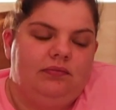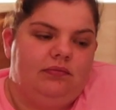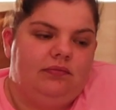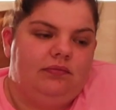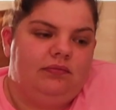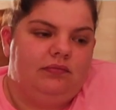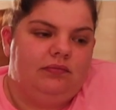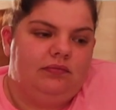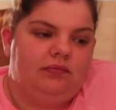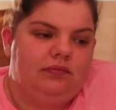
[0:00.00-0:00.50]

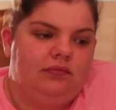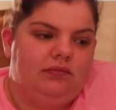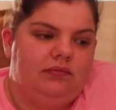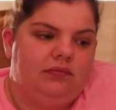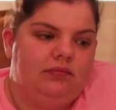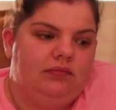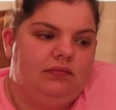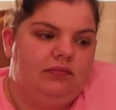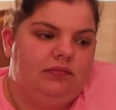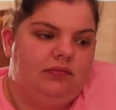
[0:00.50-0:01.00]

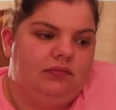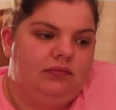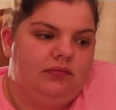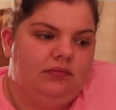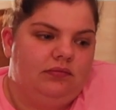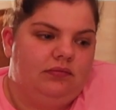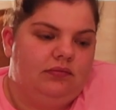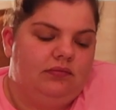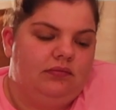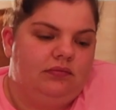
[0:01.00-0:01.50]

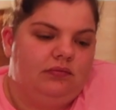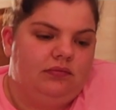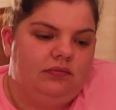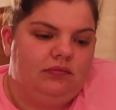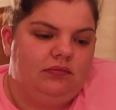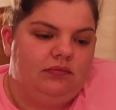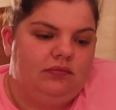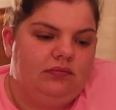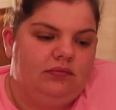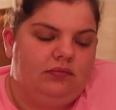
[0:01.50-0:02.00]

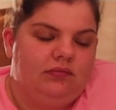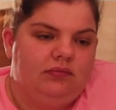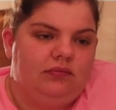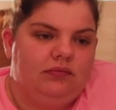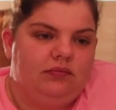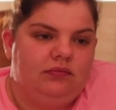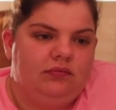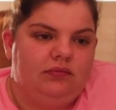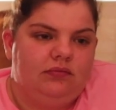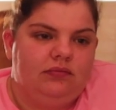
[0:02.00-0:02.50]

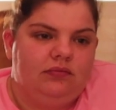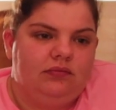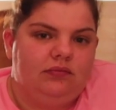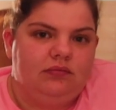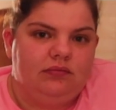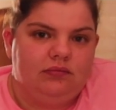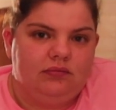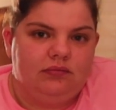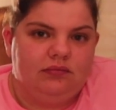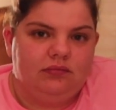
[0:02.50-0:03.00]

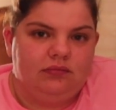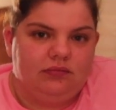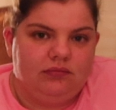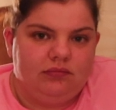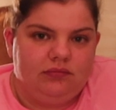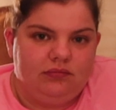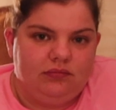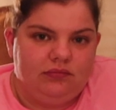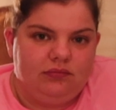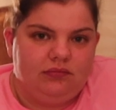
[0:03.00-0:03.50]

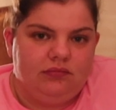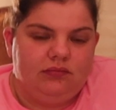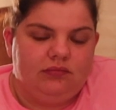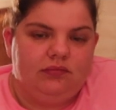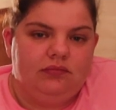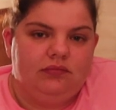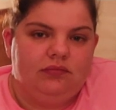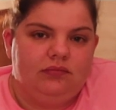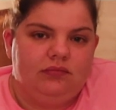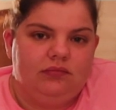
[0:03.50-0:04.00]

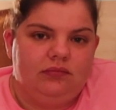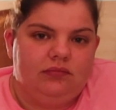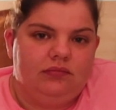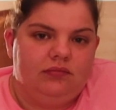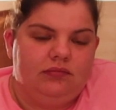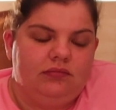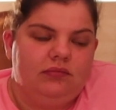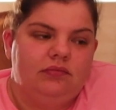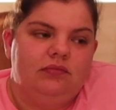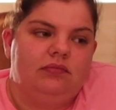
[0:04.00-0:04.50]

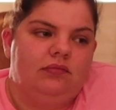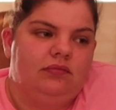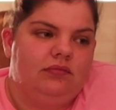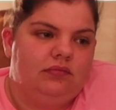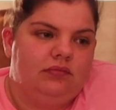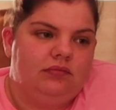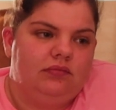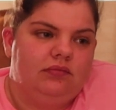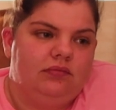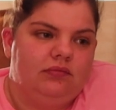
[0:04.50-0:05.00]

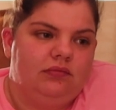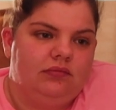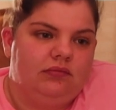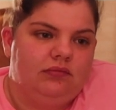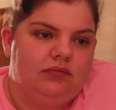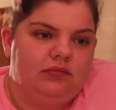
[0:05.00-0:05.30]
(silent)